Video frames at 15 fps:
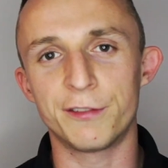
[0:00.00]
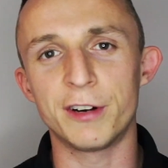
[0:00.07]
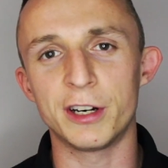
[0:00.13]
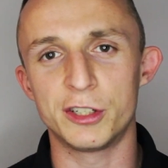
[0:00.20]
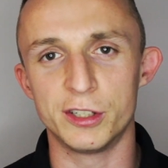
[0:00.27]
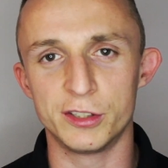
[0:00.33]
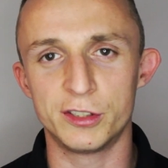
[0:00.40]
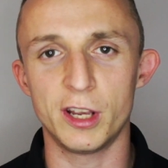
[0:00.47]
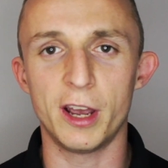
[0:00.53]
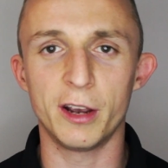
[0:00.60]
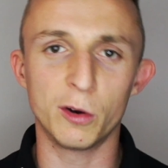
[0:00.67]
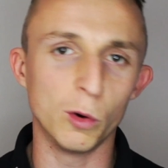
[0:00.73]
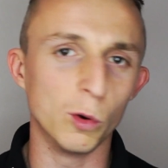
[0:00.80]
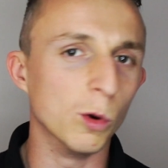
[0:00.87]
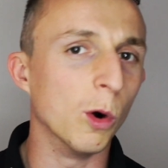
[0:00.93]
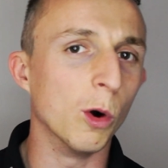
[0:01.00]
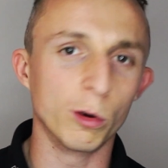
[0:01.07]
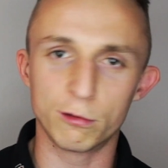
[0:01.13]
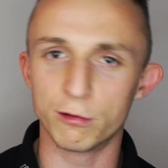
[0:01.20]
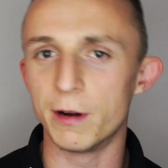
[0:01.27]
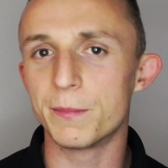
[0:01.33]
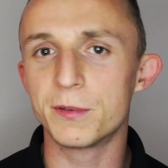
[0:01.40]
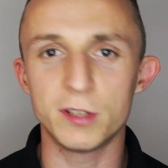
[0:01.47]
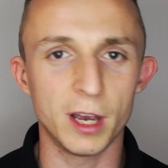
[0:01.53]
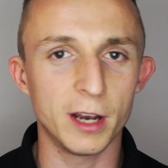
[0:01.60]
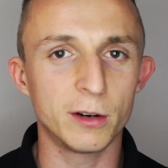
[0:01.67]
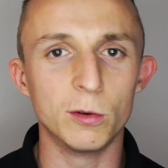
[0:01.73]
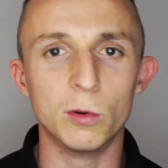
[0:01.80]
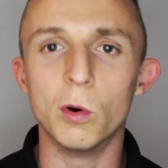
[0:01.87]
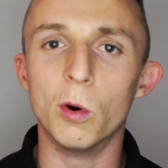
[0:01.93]
the friction circle or grip
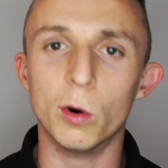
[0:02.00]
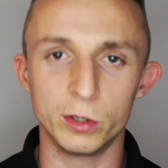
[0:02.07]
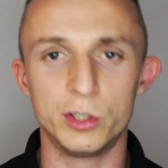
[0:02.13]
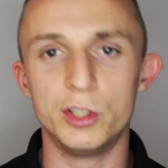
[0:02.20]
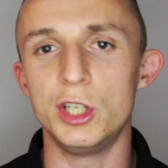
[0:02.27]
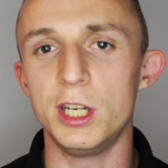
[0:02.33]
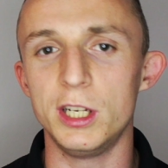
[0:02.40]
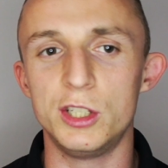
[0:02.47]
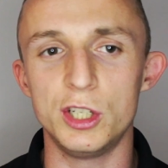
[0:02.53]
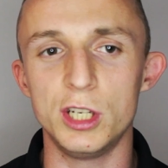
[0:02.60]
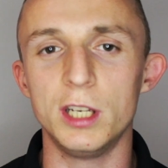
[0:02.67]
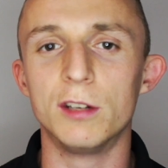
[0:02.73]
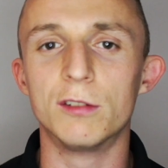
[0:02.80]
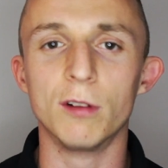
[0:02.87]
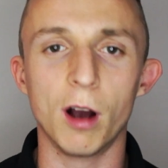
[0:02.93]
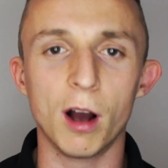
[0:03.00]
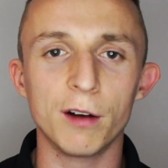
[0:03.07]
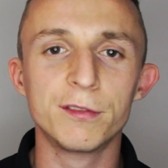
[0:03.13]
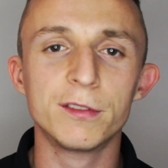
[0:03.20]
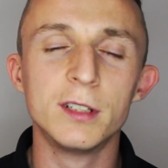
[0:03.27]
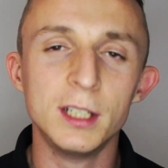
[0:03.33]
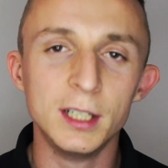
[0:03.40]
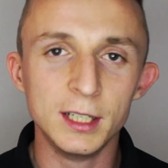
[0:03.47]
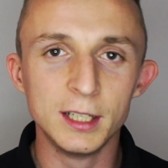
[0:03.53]
circle or GG graph.